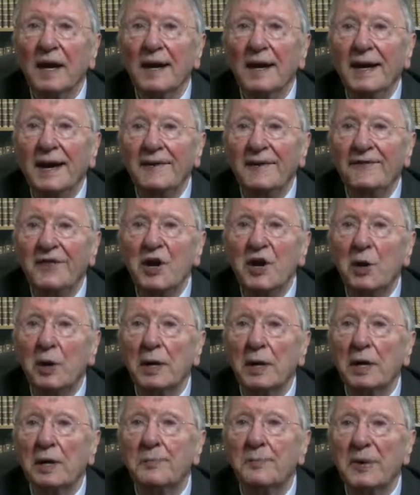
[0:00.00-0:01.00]
If the
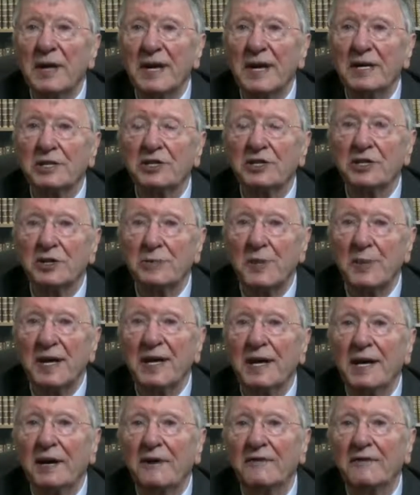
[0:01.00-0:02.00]
oil appears to
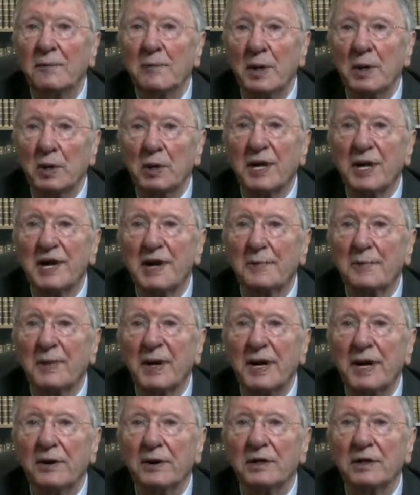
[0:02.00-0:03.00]
be of a milky
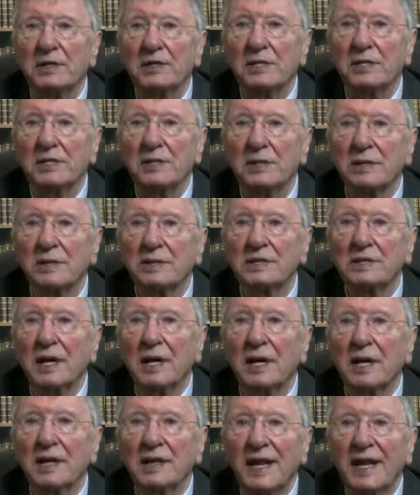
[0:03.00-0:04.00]
appearance,
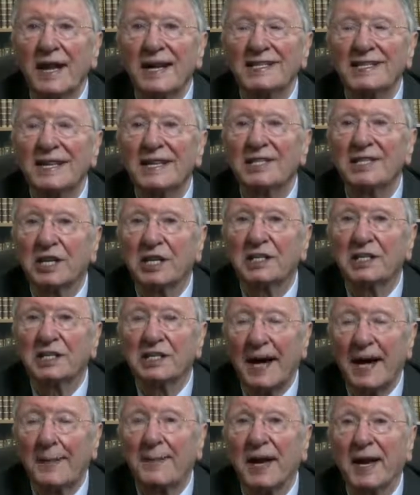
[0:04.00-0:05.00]
then it is
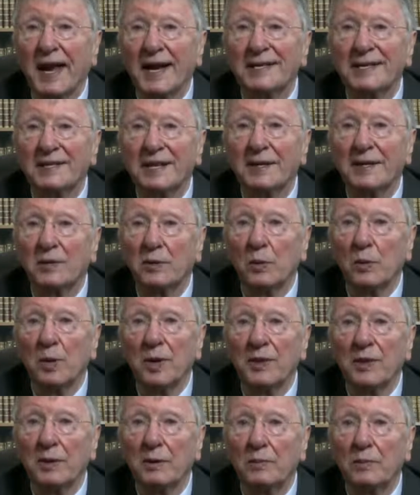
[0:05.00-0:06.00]
contaminated
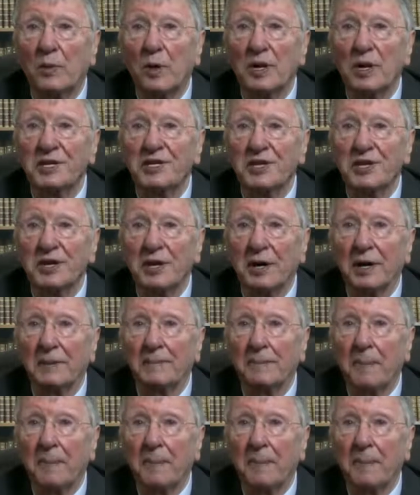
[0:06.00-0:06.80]
with moisture.